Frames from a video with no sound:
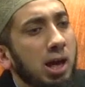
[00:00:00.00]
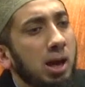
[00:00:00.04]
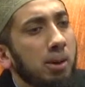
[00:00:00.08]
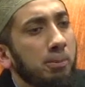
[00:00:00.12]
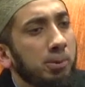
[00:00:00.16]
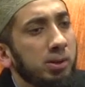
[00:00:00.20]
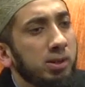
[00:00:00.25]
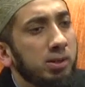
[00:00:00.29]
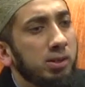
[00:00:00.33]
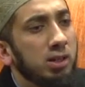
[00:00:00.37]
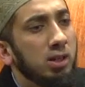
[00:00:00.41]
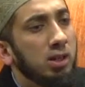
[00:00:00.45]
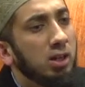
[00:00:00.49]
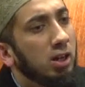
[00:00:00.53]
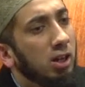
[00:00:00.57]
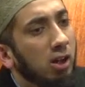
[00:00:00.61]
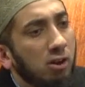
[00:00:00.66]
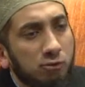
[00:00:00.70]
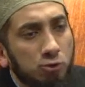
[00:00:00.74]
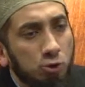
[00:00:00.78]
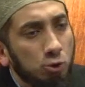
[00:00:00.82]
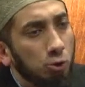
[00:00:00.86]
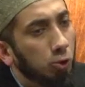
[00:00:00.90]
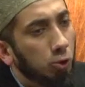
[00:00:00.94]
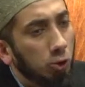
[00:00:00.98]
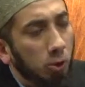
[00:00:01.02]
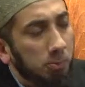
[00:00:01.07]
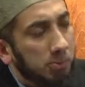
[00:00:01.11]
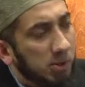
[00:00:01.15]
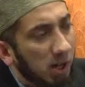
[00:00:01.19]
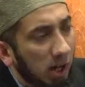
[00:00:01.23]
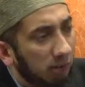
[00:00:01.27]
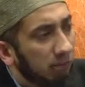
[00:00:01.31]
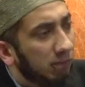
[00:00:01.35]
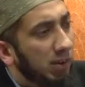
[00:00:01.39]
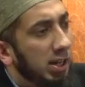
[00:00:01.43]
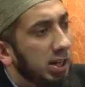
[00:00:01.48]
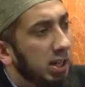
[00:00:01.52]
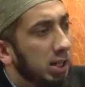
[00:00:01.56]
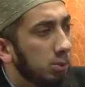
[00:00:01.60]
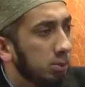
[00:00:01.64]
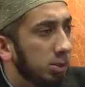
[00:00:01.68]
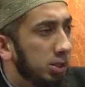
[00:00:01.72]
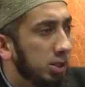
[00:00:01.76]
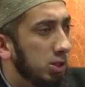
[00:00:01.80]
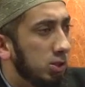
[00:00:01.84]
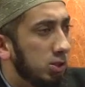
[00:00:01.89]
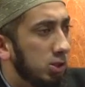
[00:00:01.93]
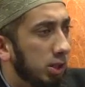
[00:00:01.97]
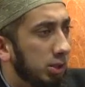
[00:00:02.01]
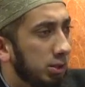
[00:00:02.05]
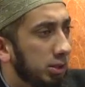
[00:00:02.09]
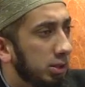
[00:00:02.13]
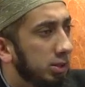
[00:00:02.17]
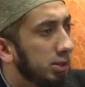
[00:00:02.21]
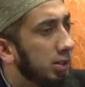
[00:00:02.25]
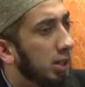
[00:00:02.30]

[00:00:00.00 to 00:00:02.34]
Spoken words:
happen, if two groups are fighting with each other,